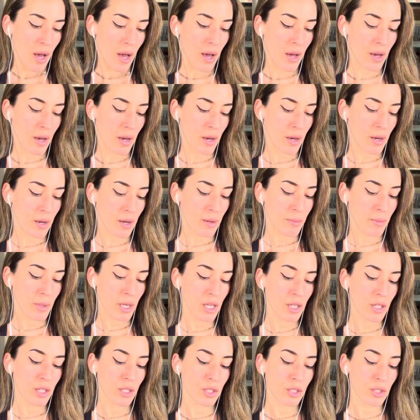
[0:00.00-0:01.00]
Um,
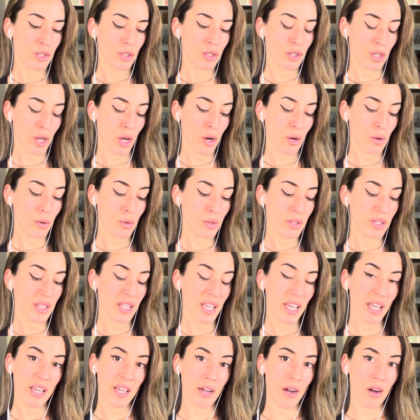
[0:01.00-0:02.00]
so
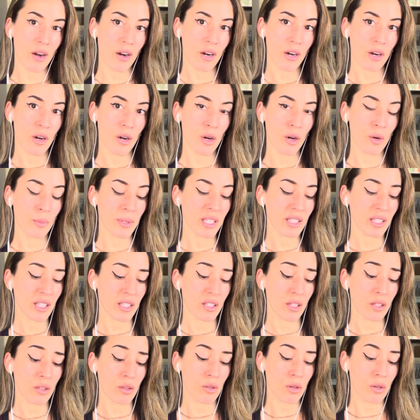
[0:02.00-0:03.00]
they are hoping that
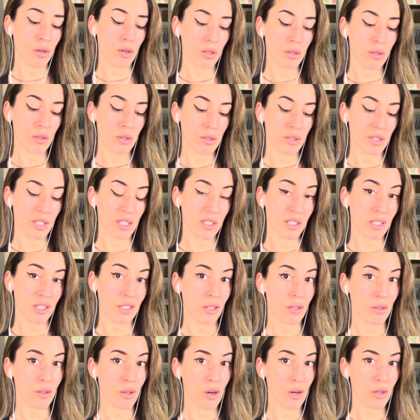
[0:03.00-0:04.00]
the long this is
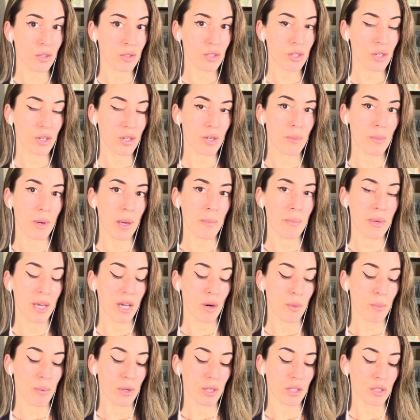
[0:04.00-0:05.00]
a long-term
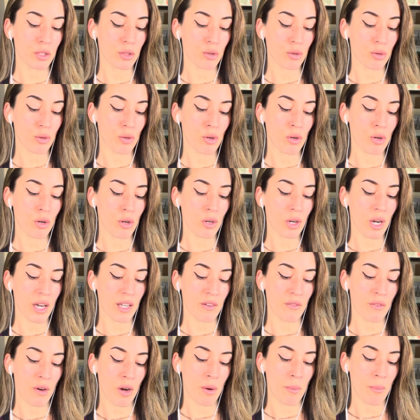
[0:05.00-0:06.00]
male birth control, kind
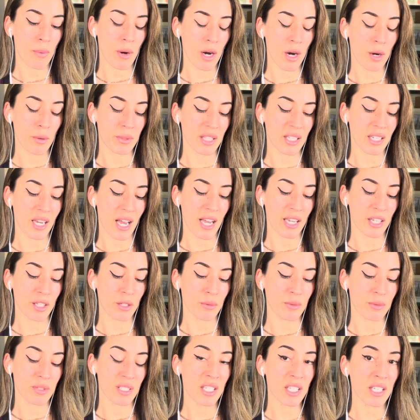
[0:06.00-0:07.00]
of on par with an
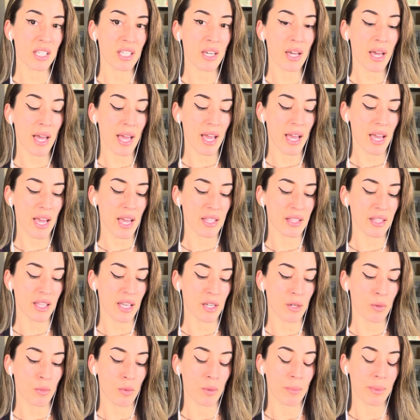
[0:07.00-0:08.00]
IUD, and
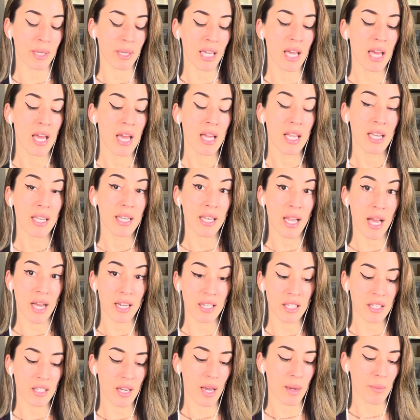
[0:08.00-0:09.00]
that it will be
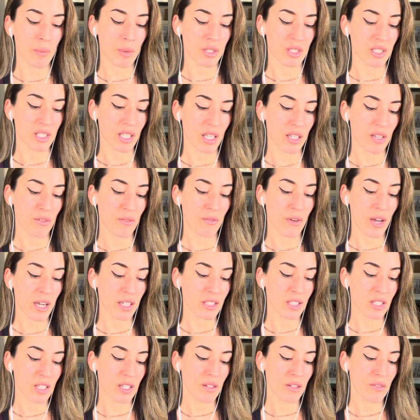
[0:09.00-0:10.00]
99%
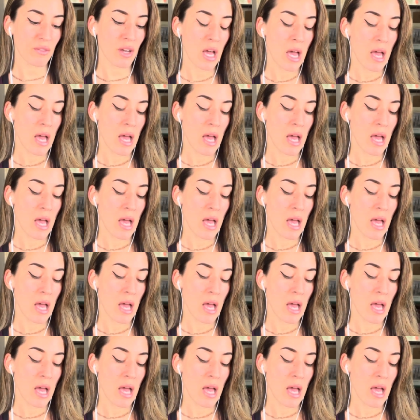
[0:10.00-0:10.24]
effective.